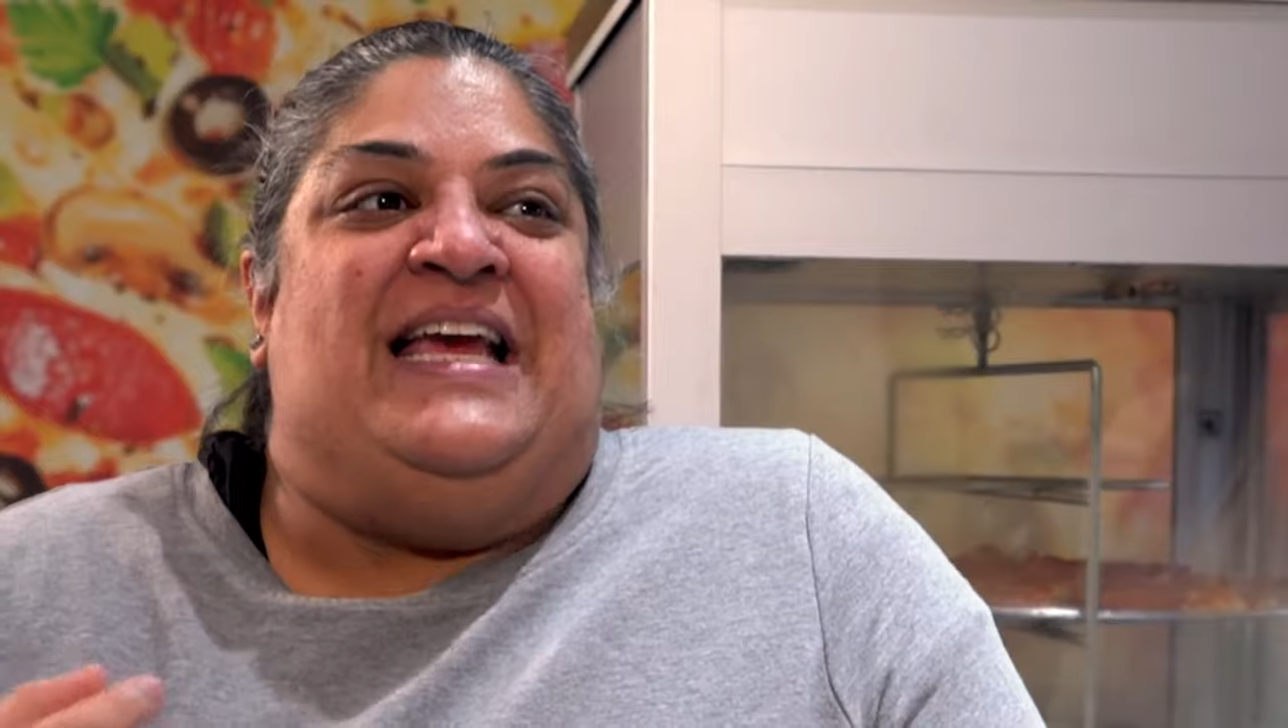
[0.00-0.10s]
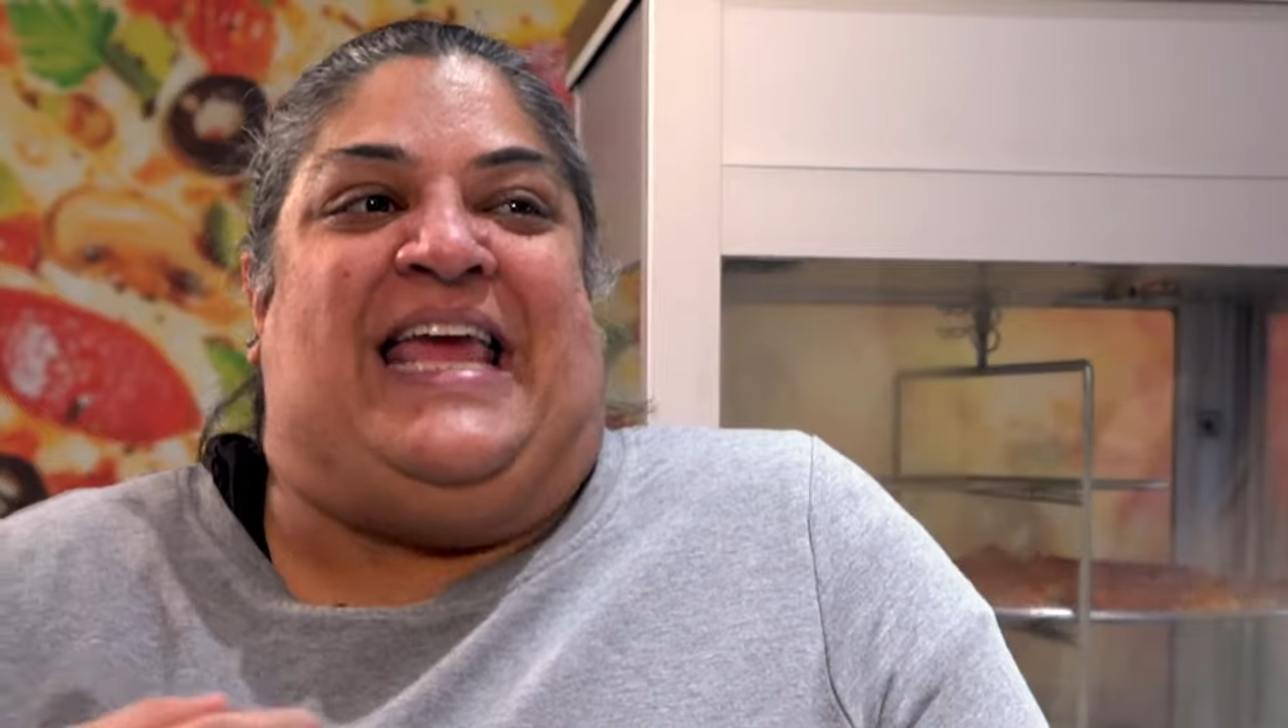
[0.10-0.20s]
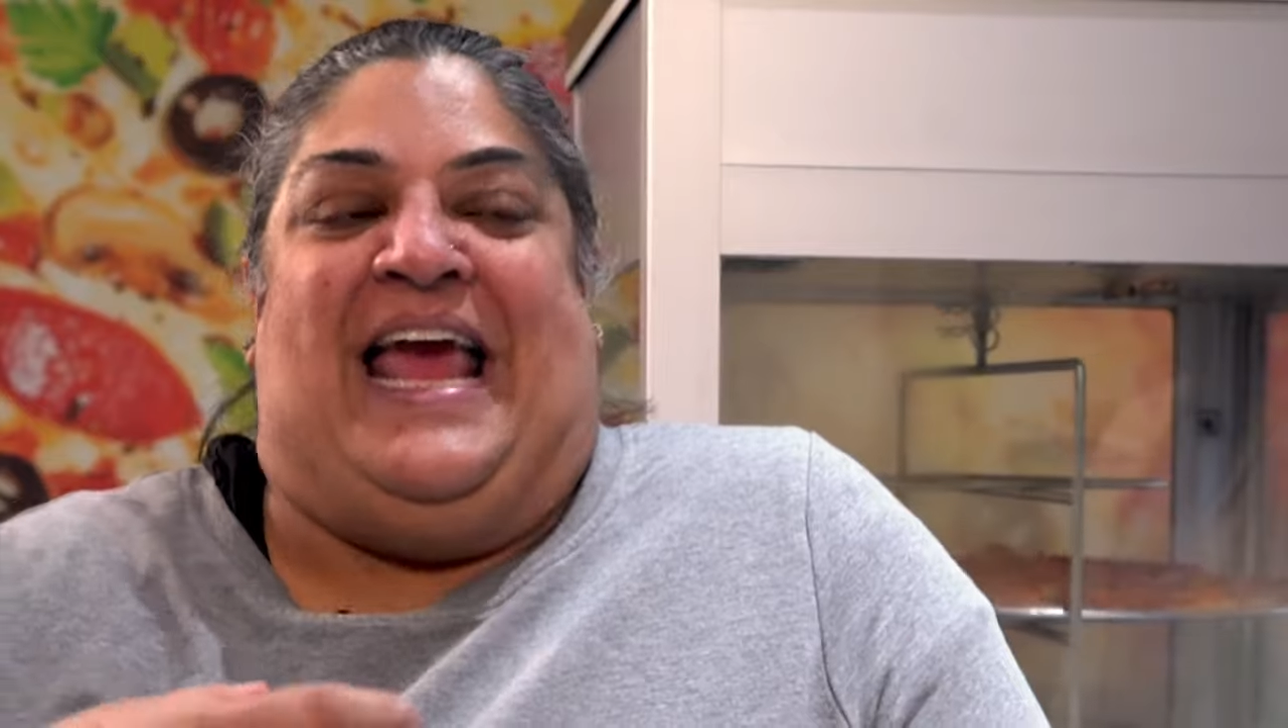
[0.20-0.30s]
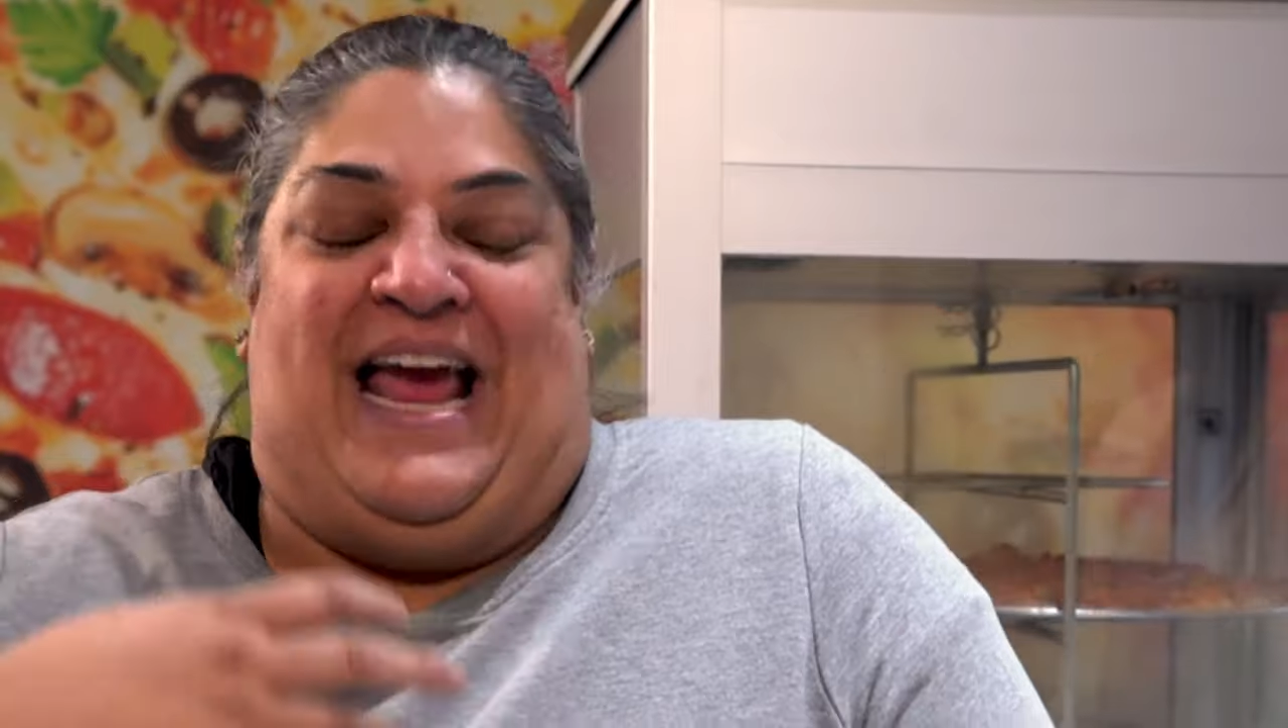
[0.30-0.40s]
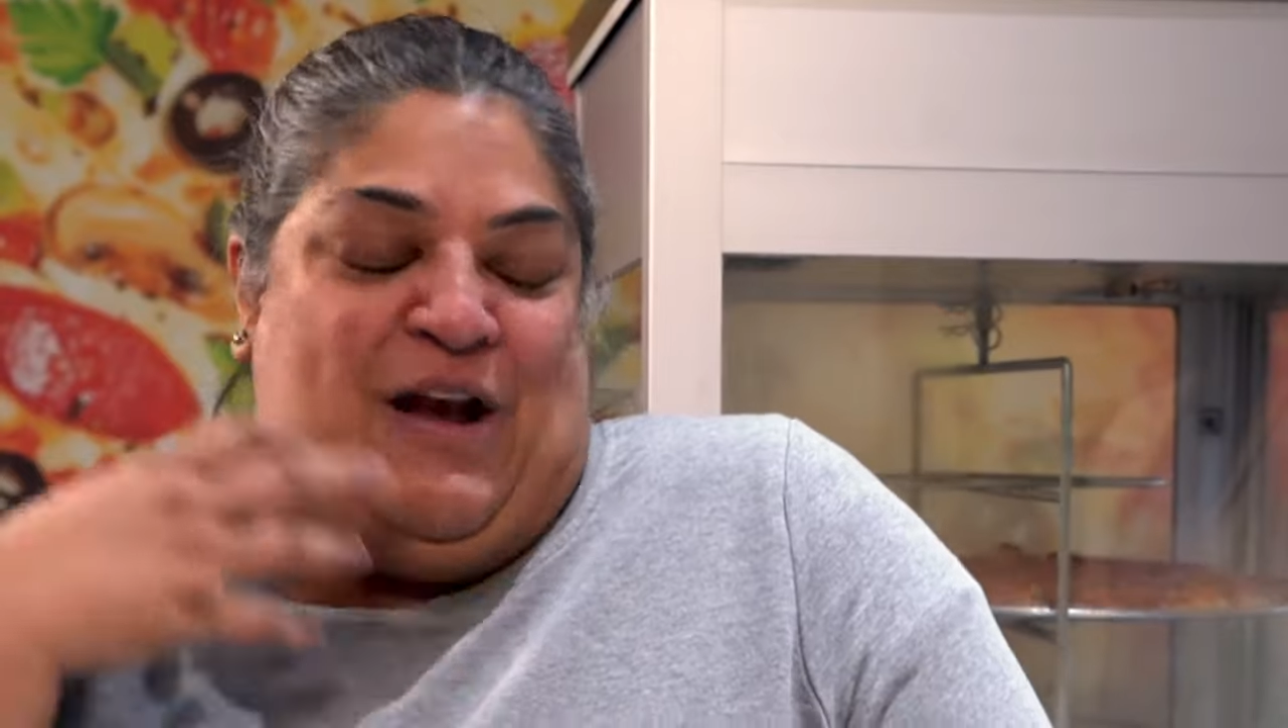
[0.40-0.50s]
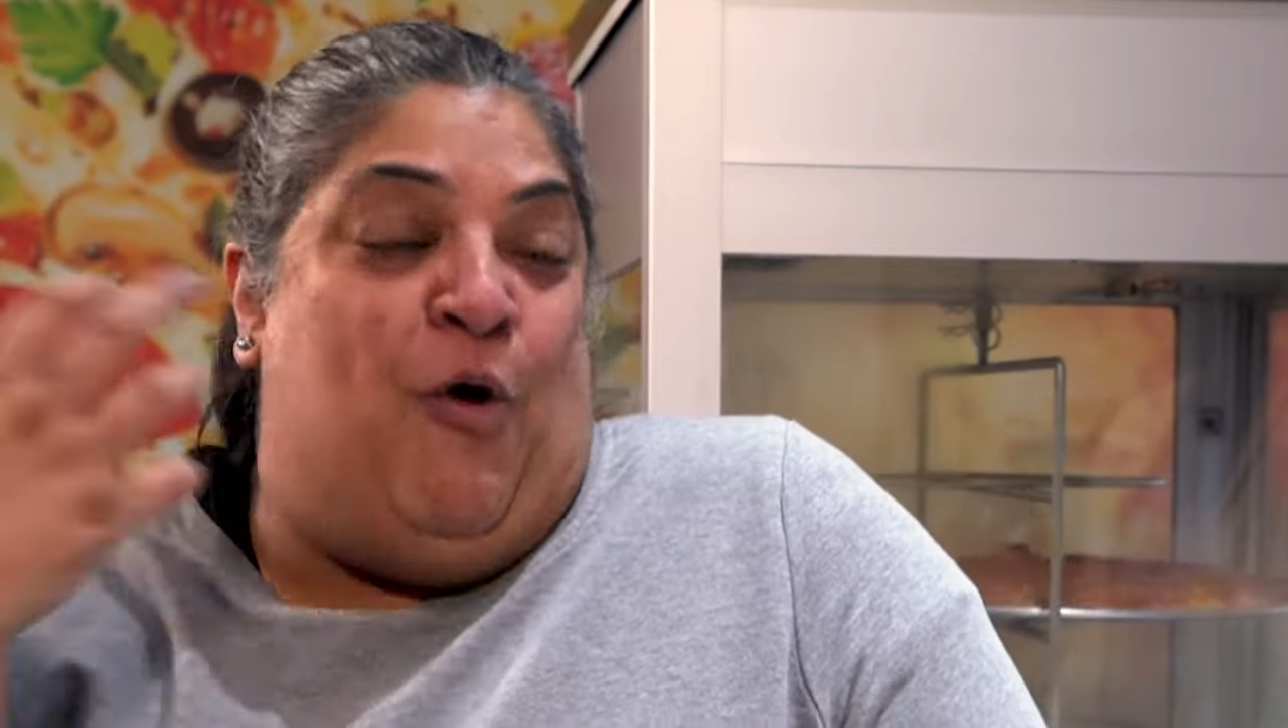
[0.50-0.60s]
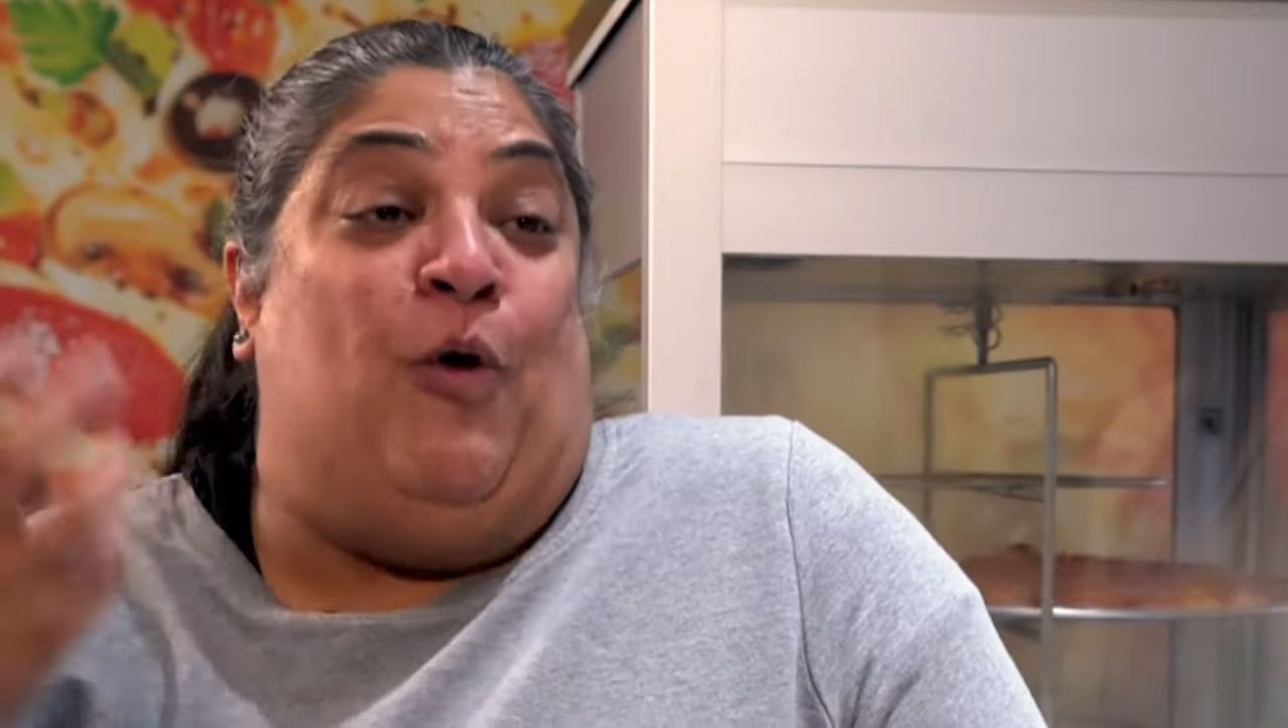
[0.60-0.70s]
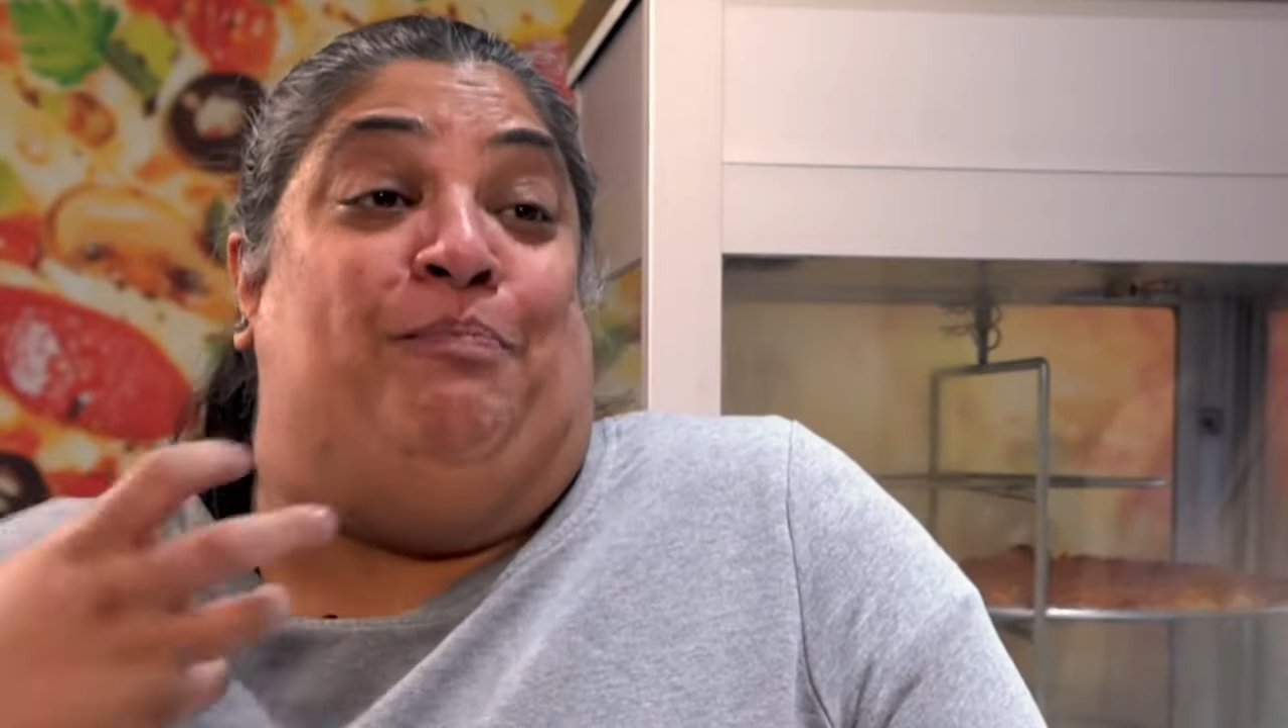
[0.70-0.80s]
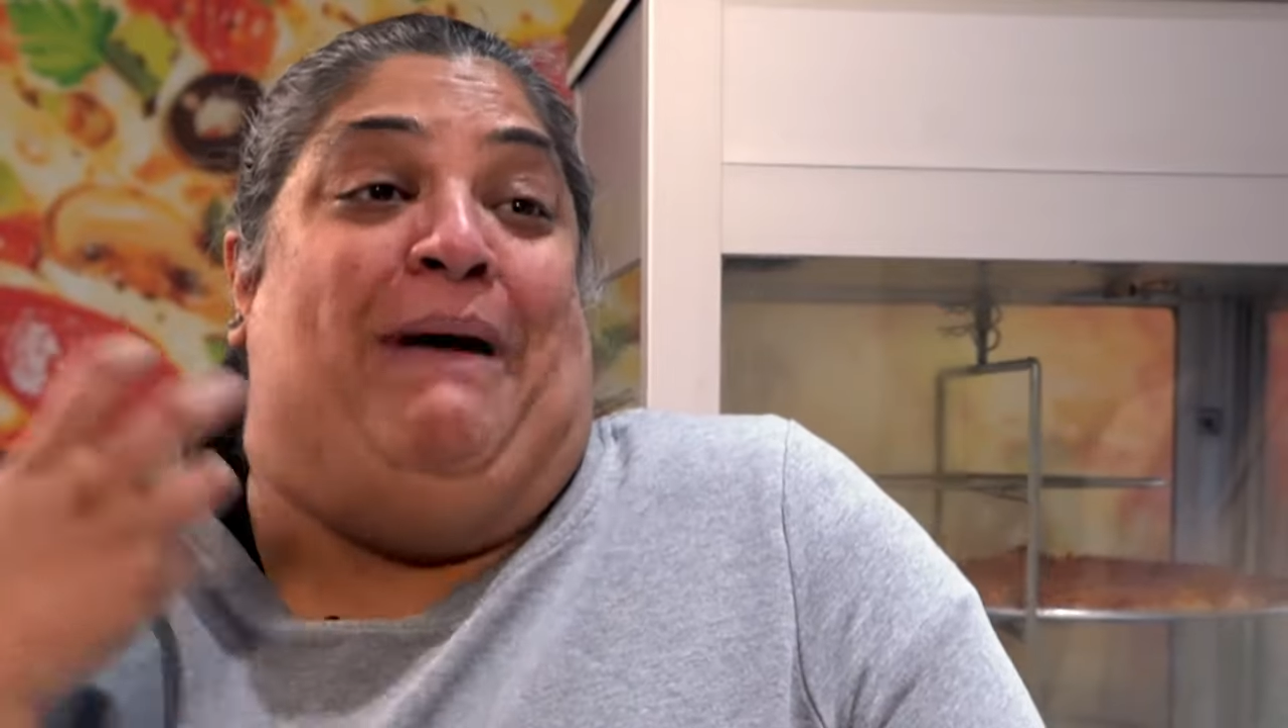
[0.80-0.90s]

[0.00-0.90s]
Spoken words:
can't hold